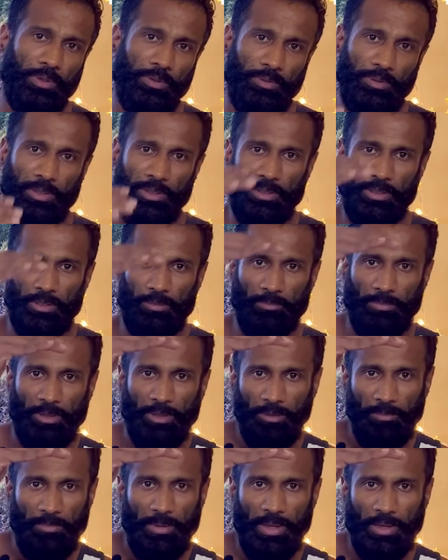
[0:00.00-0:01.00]
Then the
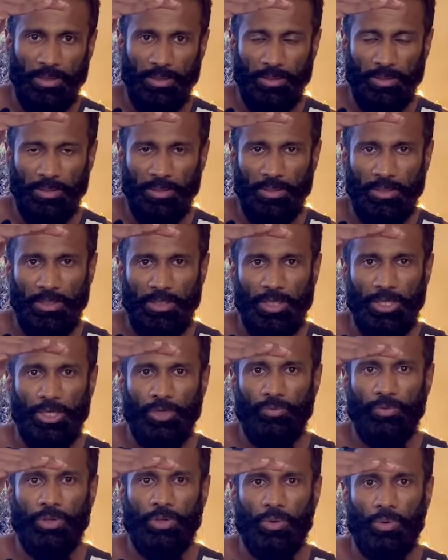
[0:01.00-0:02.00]
middle back
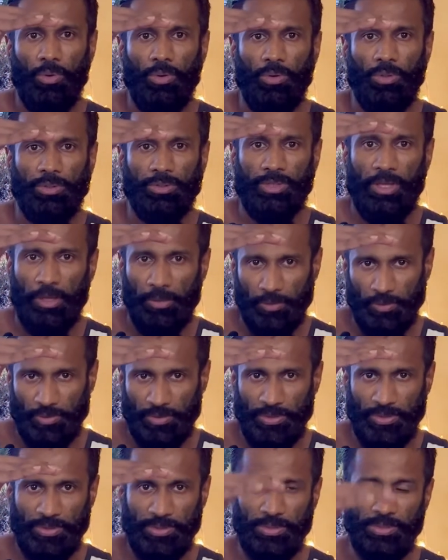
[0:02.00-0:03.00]
we call
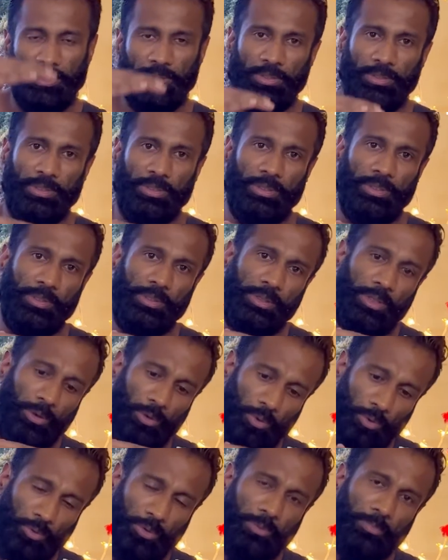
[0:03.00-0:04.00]
pterygoid, the
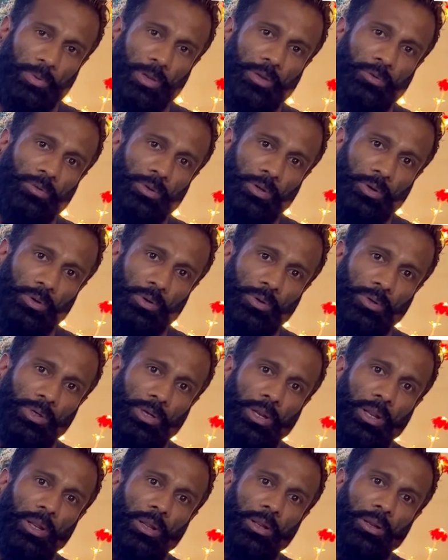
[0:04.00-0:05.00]
lower back we call
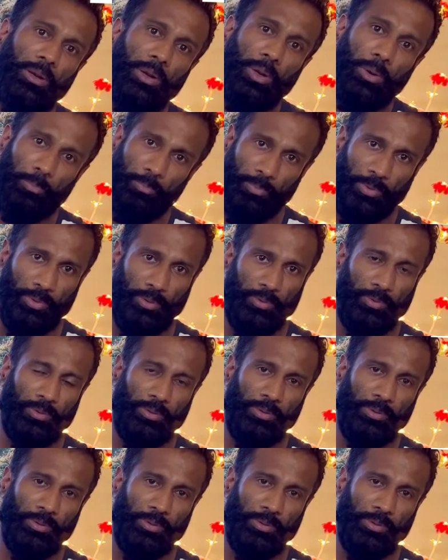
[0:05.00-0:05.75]
lumbar.